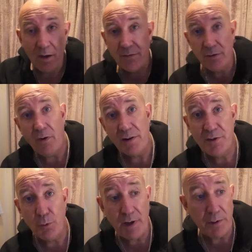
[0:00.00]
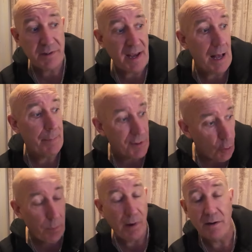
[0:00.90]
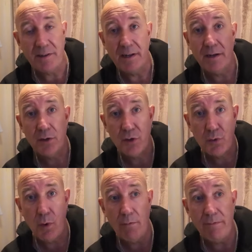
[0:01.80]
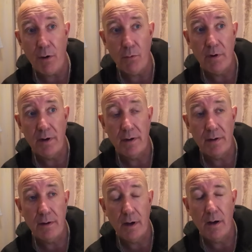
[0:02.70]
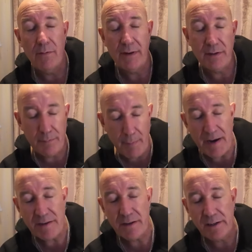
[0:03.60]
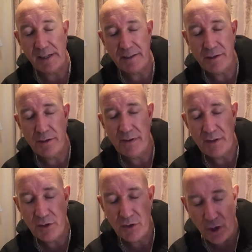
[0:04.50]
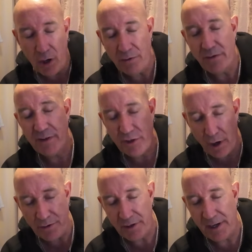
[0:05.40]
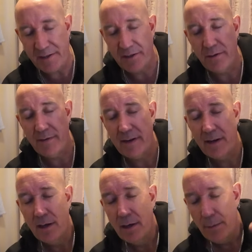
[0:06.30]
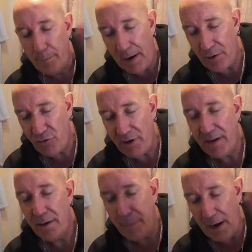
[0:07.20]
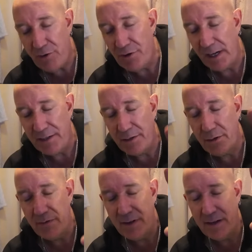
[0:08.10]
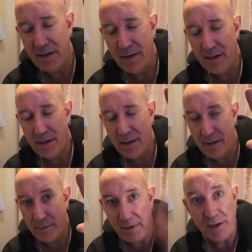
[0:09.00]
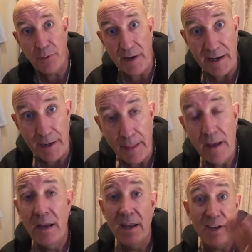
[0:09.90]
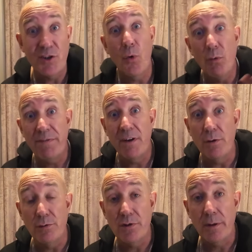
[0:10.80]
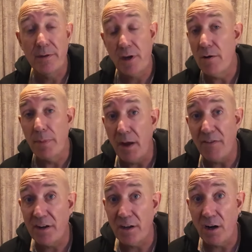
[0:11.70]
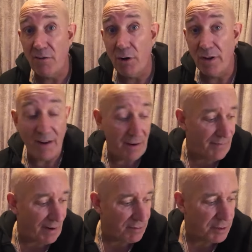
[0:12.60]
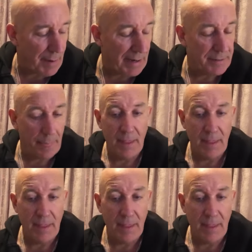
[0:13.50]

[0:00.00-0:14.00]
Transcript: Device is all now set up, it's all plugged in, 12 volt. The mains is connected to the charger is connected to the battery is connected to the diesel heater. It's all fused, so nothing can go wrong in that respect.